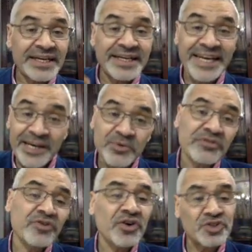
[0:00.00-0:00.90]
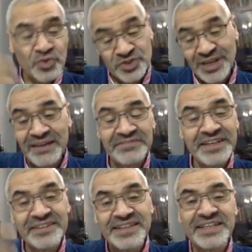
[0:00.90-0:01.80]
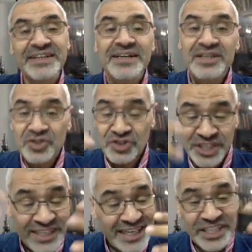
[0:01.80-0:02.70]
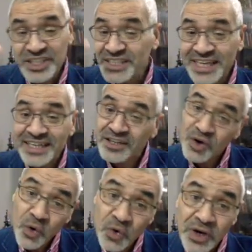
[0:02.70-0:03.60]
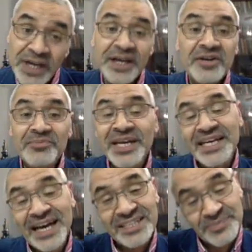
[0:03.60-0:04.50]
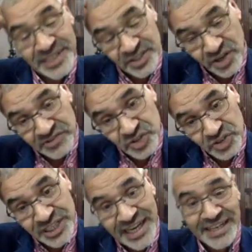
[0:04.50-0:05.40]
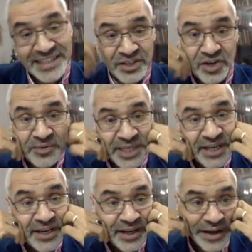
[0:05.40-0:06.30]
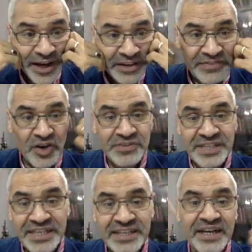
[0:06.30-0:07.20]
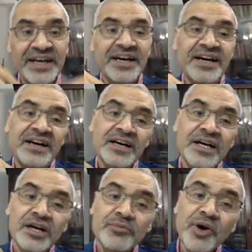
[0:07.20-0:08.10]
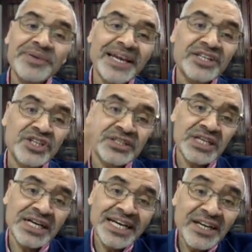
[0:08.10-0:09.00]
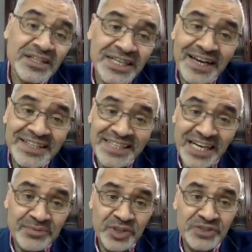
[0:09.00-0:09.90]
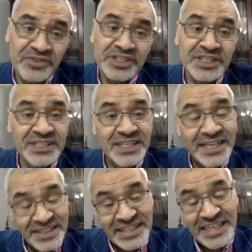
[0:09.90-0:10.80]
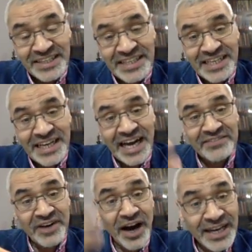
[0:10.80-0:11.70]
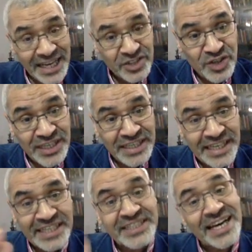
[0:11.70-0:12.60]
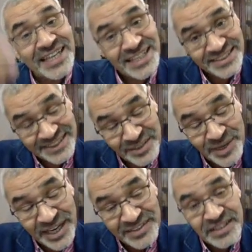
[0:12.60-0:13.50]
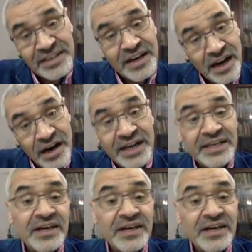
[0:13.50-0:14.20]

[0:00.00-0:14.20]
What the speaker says: labor force, which will affect the social relations and many aspects of social and economic life of the populations. A country like Cyprus, for instance, they have high natural increase and same as high